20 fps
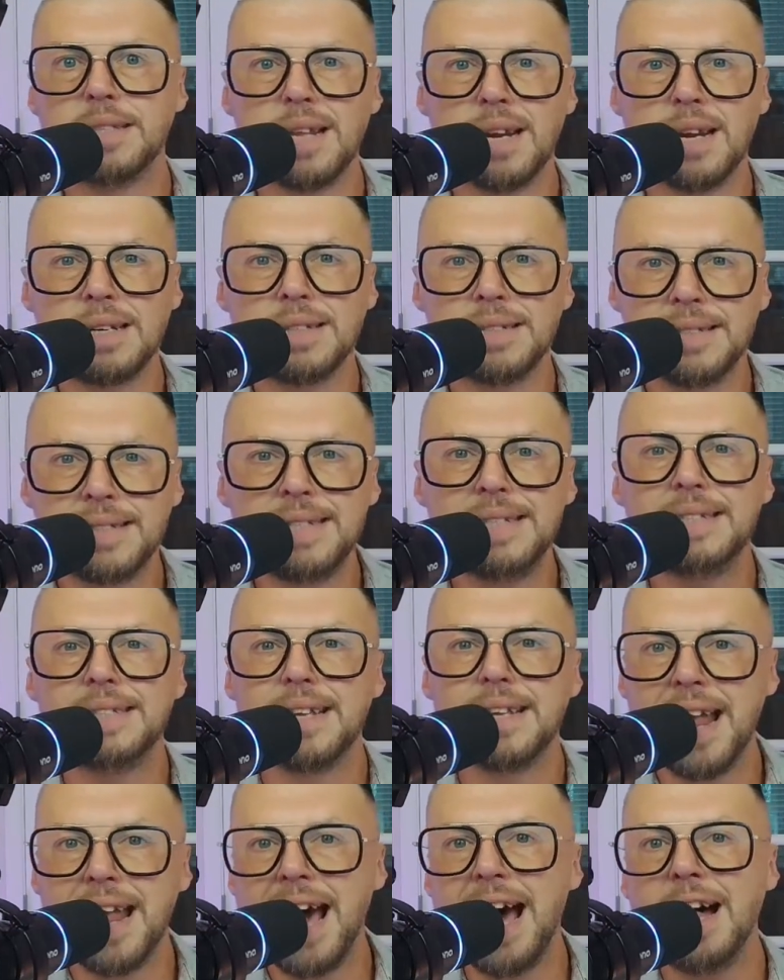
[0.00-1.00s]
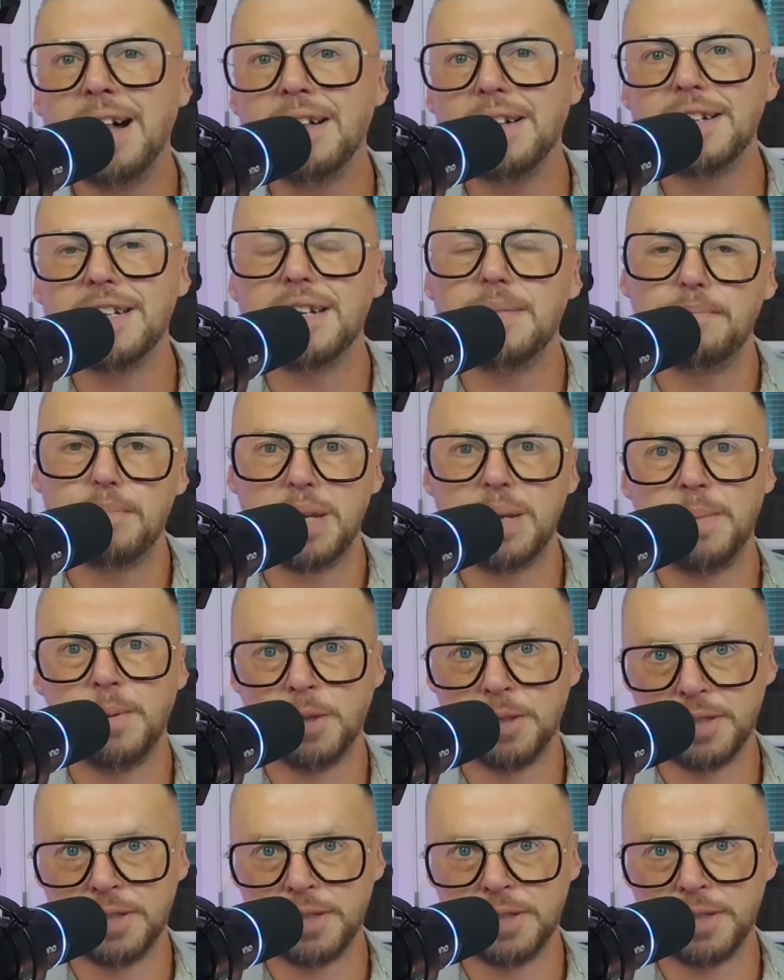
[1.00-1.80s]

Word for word: There's seasonality in people's